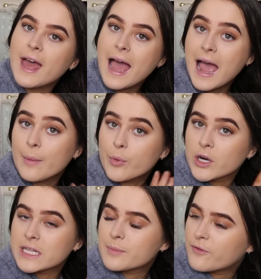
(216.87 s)
hair
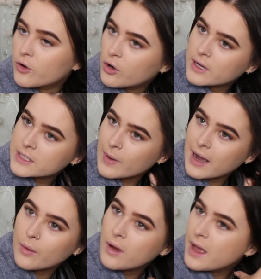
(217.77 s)
products before as
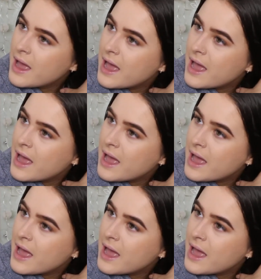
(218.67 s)
well,